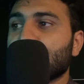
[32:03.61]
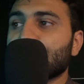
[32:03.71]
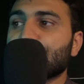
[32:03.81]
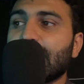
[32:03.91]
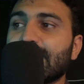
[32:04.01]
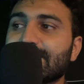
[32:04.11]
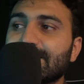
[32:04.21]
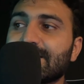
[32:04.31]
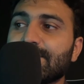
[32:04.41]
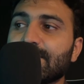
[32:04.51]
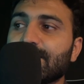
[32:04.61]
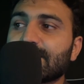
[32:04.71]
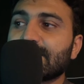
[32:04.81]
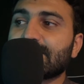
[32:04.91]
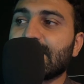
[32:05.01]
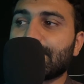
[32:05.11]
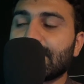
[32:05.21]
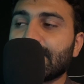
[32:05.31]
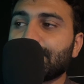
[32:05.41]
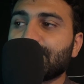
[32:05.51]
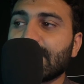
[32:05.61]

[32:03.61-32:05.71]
So at this level what is happening?